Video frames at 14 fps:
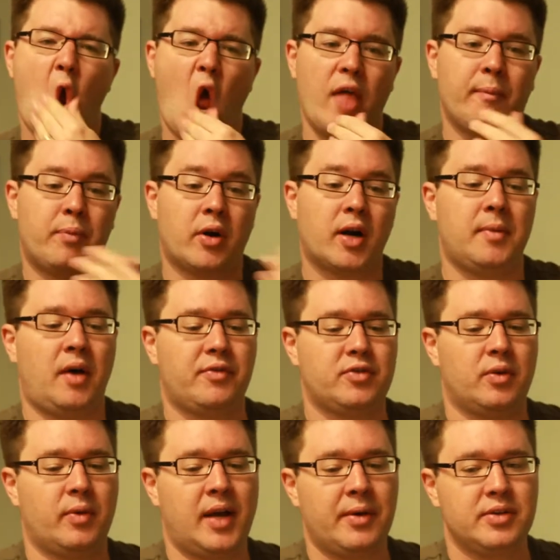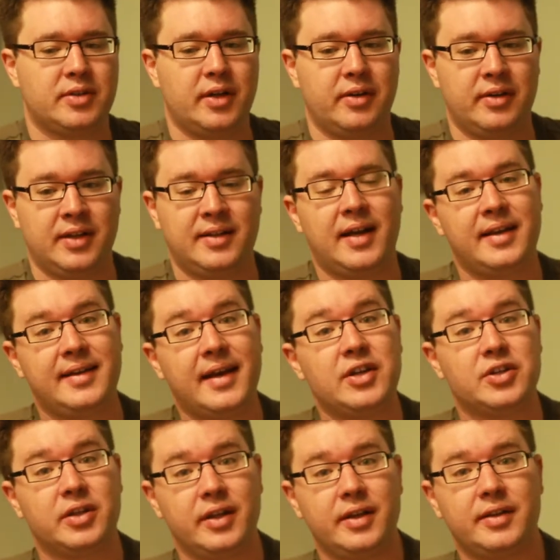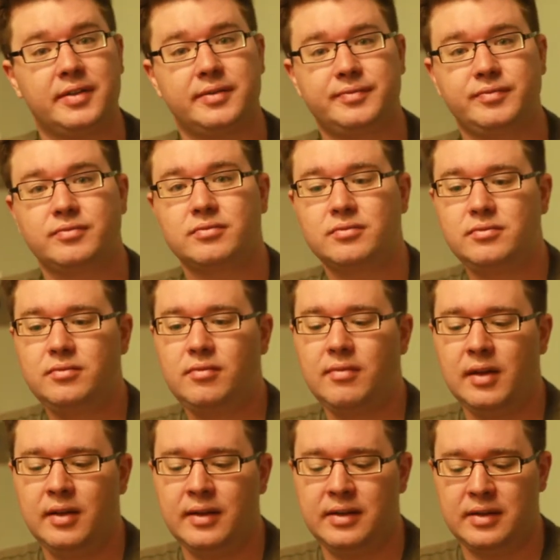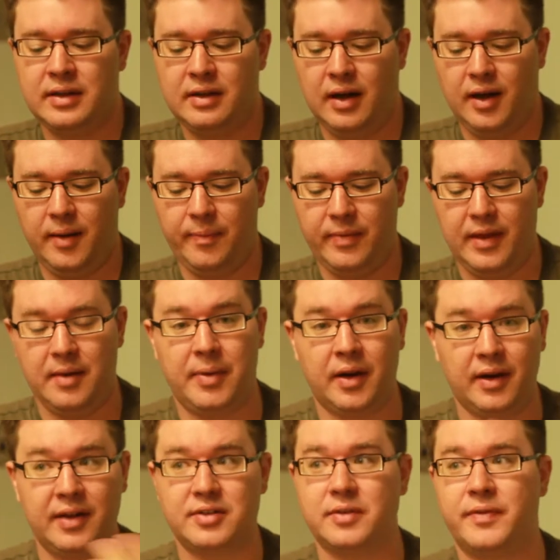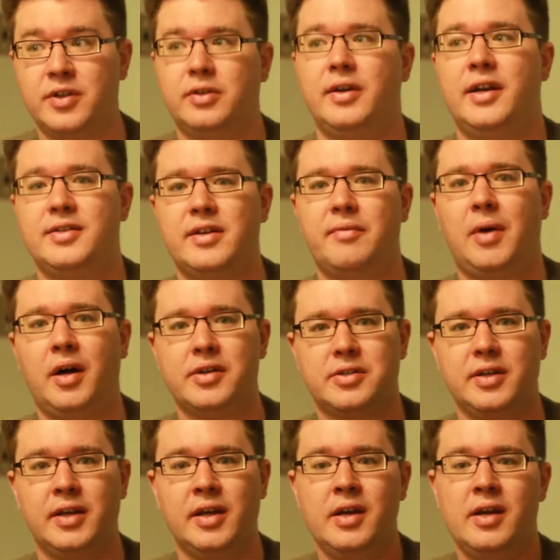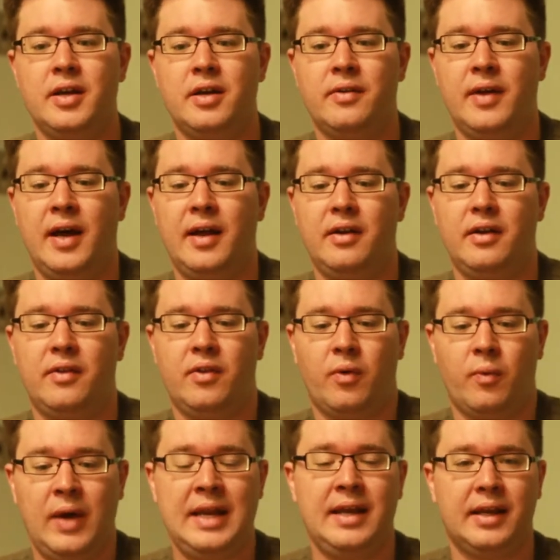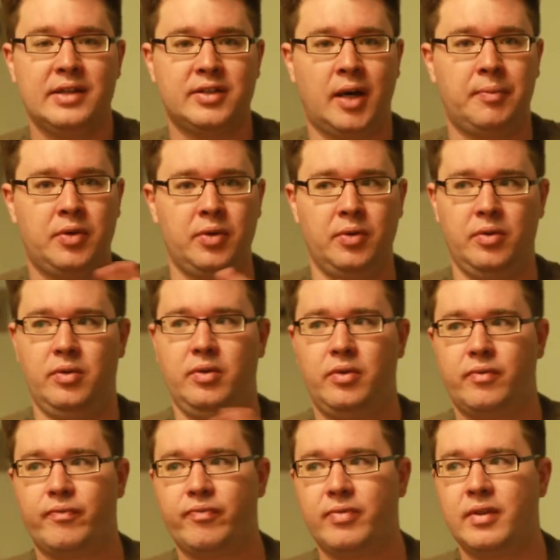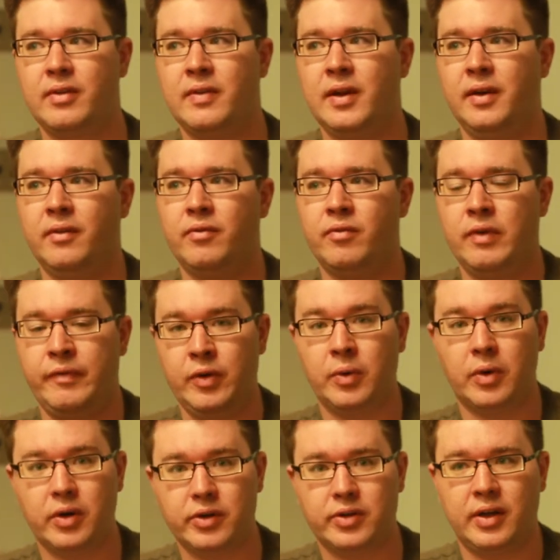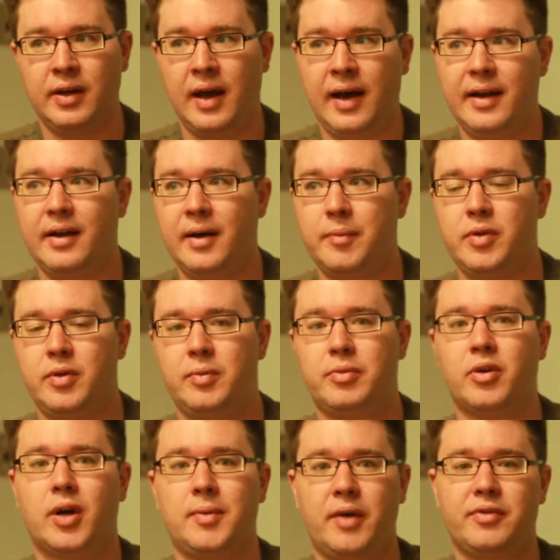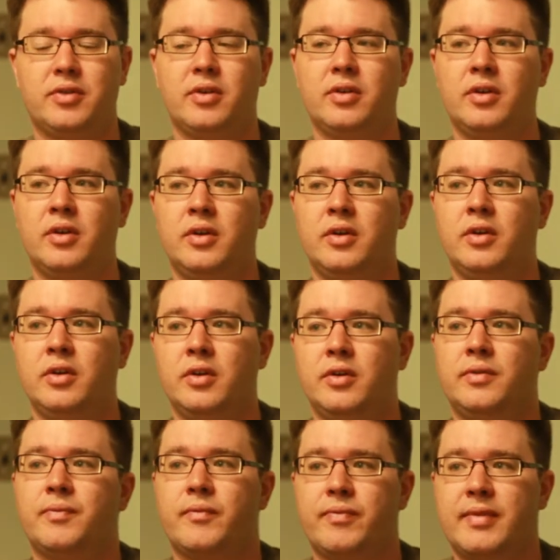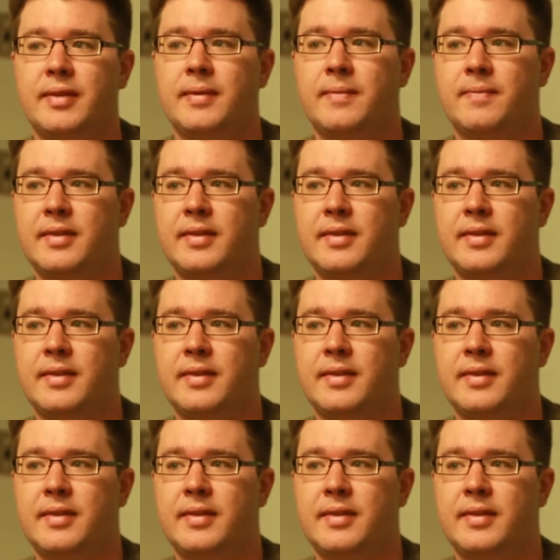the program officer when I was there did that intentionally. The, the, um, and apparently, it's official N S F policy that the weighting is up to the reviewers and not up to the program officer. Correct. Mm-hmm.